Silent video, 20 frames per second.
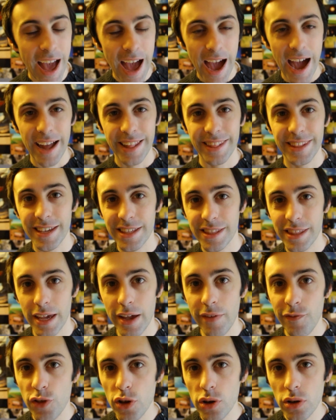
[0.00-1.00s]
and is
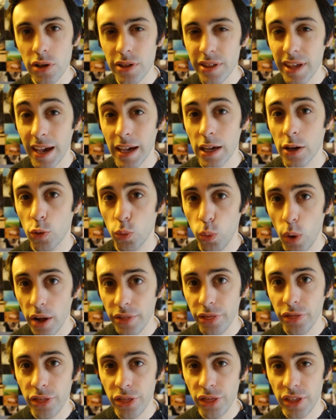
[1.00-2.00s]
if you could take
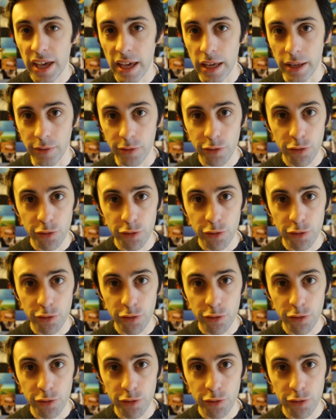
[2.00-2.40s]
one thing